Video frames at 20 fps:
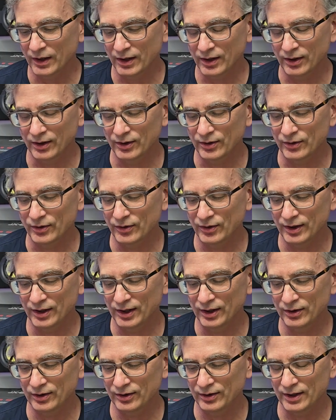because
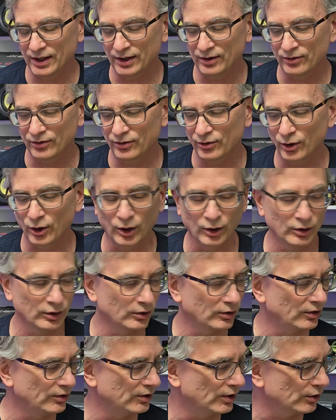it's harder
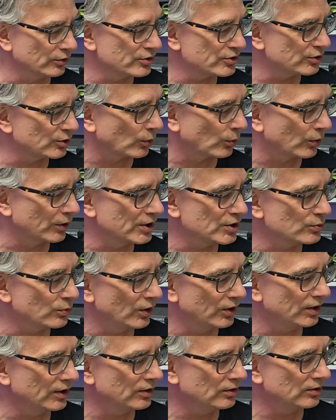to tell stories
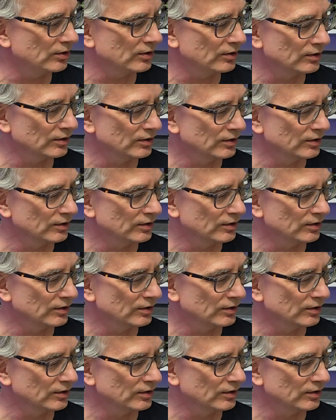with it.